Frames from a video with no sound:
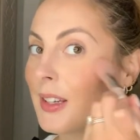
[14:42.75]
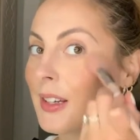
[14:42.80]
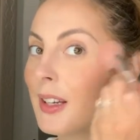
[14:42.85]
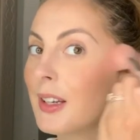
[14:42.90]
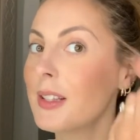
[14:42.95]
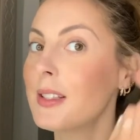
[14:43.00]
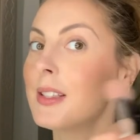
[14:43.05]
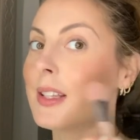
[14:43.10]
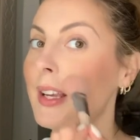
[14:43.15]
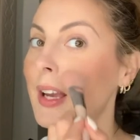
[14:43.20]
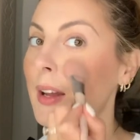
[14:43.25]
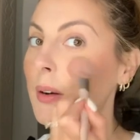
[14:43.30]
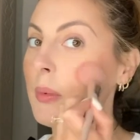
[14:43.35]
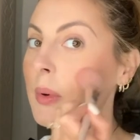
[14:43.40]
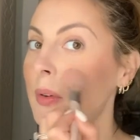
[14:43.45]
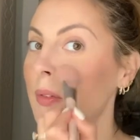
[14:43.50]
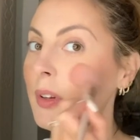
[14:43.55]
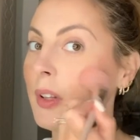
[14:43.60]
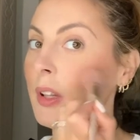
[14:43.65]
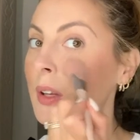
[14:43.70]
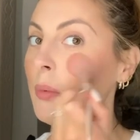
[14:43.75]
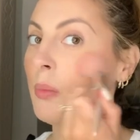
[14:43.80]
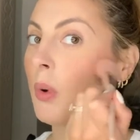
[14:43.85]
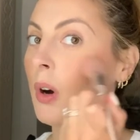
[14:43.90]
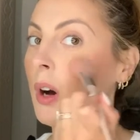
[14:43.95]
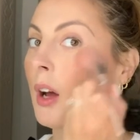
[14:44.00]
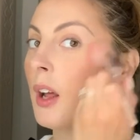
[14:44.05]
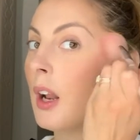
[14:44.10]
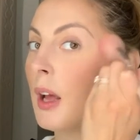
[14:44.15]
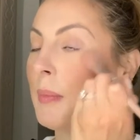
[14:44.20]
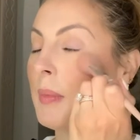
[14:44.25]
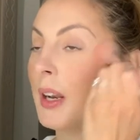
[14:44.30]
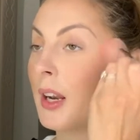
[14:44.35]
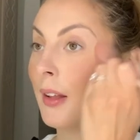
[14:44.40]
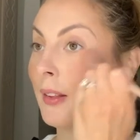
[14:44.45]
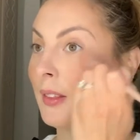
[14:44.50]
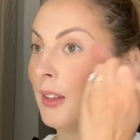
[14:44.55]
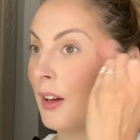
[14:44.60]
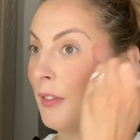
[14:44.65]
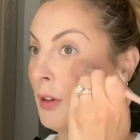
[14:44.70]
Because again, we really want, I mean, I
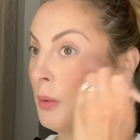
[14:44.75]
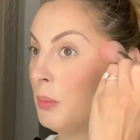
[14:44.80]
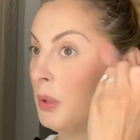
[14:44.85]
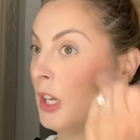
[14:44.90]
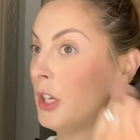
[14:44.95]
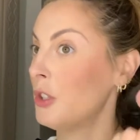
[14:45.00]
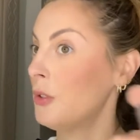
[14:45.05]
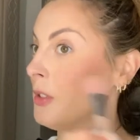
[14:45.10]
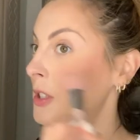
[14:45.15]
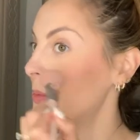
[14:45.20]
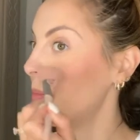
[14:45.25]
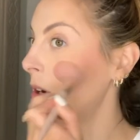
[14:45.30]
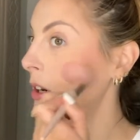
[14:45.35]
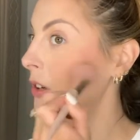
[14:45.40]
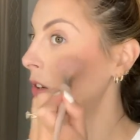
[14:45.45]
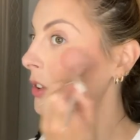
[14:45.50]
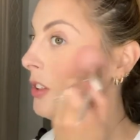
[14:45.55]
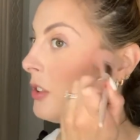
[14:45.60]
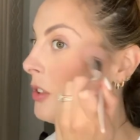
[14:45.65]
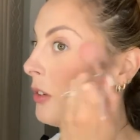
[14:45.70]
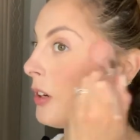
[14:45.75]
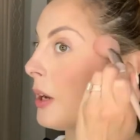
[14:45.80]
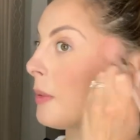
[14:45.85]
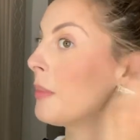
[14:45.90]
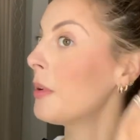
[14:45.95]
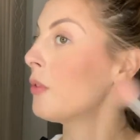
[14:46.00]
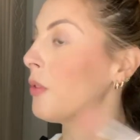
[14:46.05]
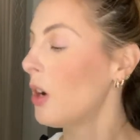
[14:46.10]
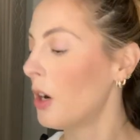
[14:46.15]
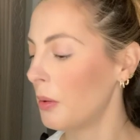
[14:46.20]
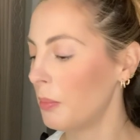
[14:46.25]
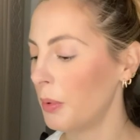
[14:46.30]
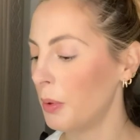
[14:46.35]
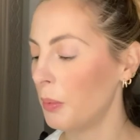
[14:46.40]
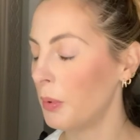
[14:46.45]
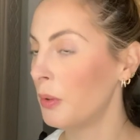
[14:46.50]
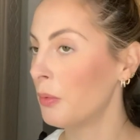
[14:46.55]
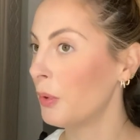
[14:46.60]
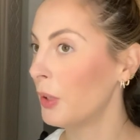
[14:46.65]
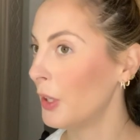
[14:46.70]
love a blush with sparkle, don't get me wrong, but
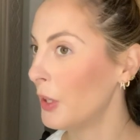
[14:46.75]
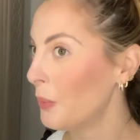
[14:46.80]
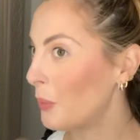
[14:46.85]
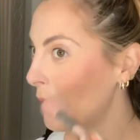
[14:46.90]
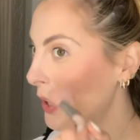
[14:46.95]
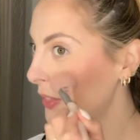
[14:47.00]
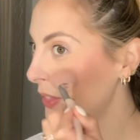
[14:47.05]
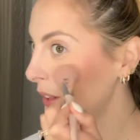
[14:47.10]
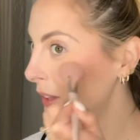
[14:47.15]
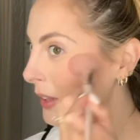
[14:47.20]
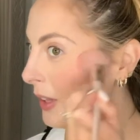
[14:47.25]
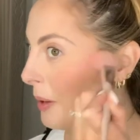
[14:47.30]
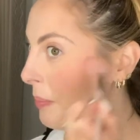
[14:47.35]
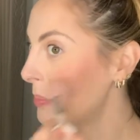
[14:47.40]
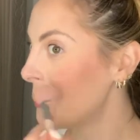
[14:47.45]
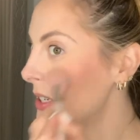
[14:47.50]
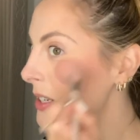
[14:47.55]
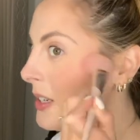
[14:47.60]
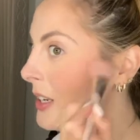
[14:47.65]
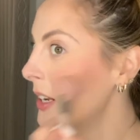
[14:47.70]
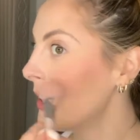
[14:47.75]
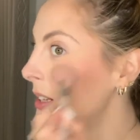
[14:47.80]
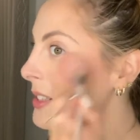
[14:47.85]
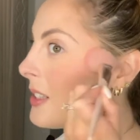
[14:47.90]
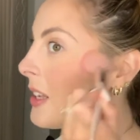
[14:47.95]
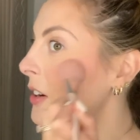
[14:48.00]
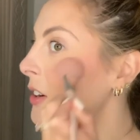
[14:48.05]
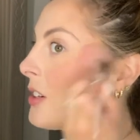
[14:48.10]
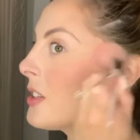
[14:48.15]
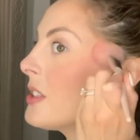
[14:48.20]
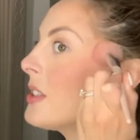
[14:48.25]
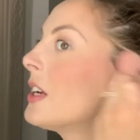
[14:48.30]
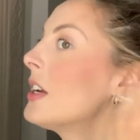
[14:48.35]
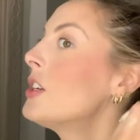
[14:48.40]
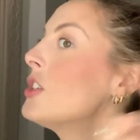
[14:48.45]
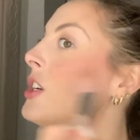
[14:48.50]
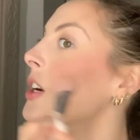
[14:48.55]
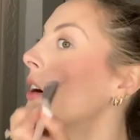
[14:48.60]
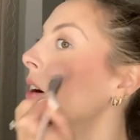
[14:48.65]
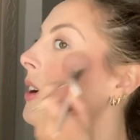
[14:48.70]
we really want the lip to take center
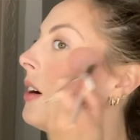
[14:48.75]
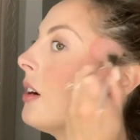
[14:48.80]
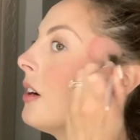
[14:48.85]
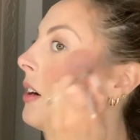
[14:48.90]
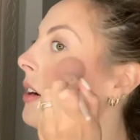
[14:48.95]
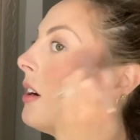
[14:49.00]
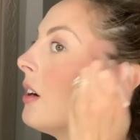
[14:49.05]
stage here.